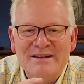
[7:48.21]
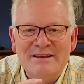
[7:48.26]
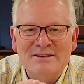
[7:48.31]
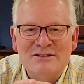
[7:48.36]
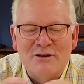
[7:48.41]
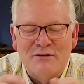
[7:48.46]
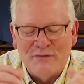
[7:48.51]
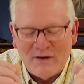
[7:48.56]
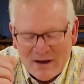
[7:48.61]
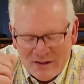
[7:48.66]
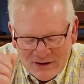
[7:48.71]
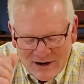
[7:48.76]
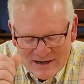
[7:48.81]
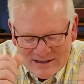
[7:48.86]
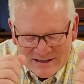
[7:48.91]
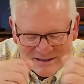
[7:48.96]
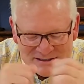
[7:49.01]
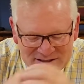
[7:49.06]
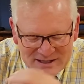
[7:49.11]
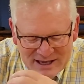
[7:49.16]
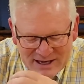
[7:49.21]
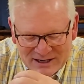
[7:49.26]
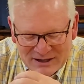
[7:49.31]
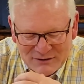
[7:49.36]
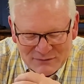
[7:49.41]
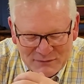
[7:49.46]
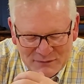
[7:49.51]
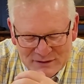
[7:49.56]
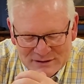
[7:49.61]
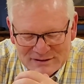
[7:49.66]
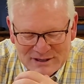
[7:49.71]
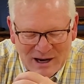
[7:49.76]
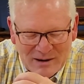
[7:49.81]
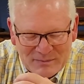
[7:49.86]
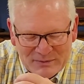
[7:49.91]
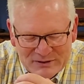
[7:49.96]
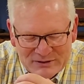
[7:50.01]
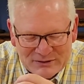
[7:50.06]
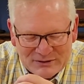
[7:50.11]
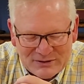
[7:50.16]
So, Father, I just thank you for this
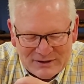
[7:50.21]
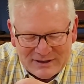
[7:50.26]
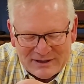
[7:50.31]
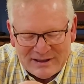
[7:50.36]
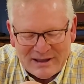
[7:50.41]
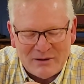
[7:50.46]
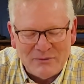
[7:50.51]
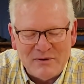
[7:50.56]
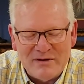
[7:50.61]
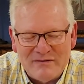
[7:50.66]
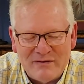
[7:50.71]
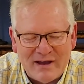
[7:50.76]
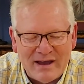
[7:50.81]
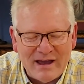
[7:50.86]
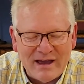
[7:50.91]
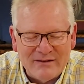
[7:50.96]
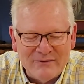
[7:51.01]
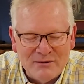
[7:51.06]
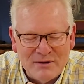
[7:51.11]
opportunity that we've had.